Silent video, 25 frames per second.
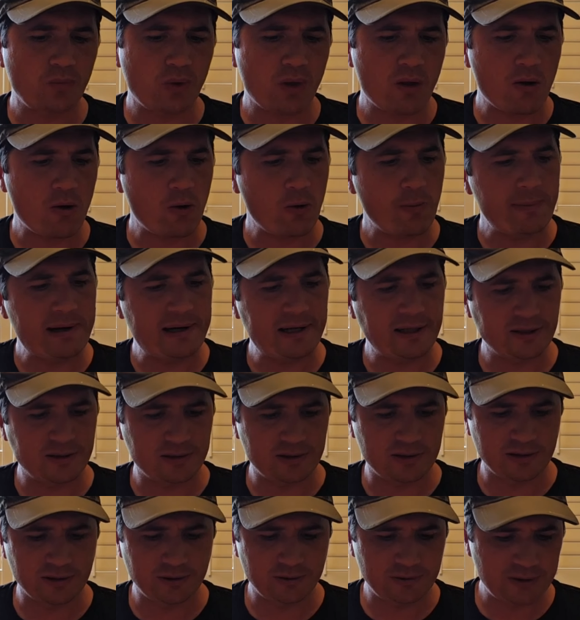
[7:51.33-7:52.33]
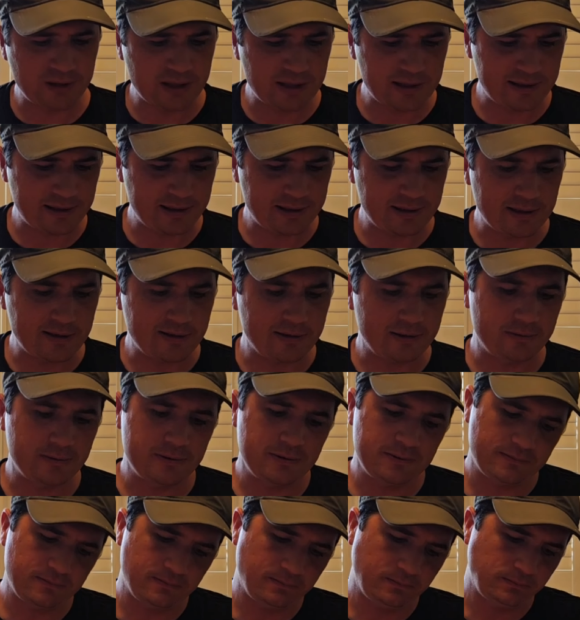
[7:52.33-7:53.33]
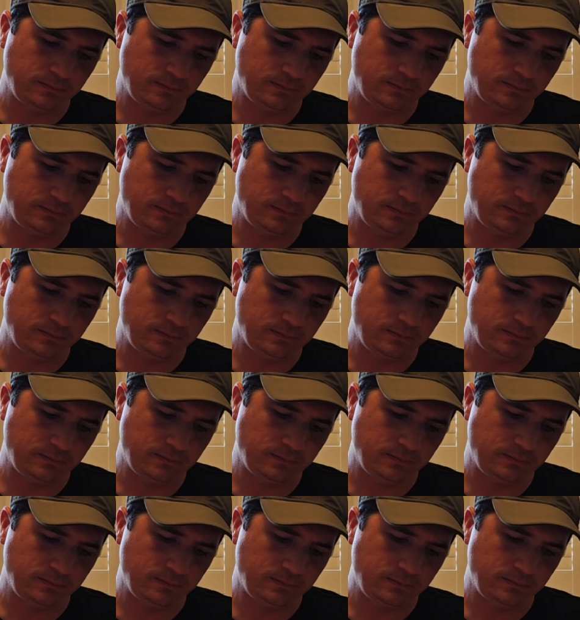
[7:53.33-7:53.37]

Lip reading: The whole bag's 190 calories.